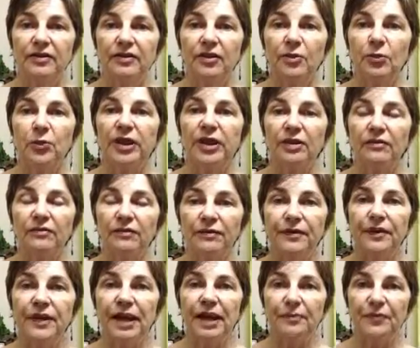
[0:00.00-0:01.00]
that we can
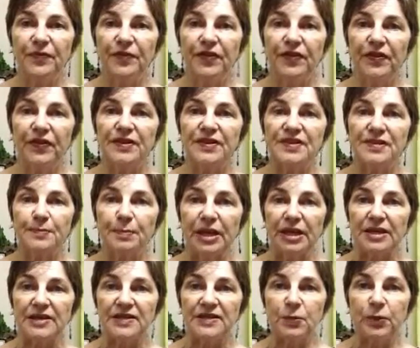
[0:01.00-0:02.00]
fill up the
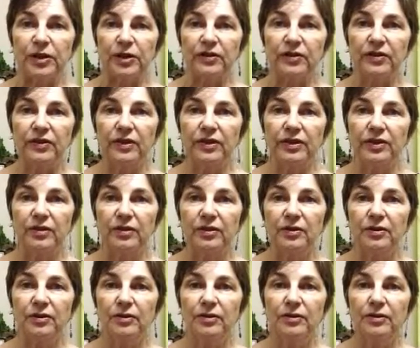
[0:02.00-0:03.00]
space with,
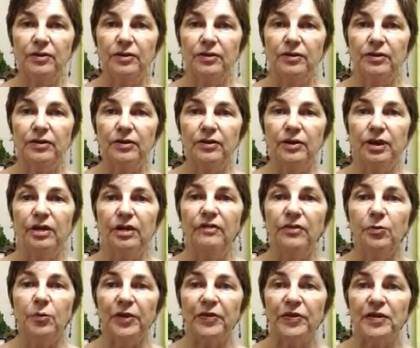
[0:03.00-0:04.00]

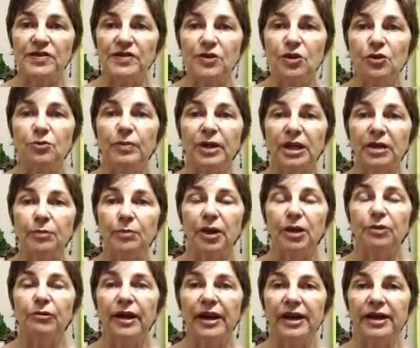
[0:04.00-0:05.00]
even when there's no people
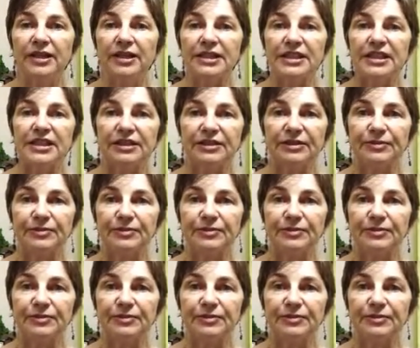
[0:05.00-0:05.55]
around.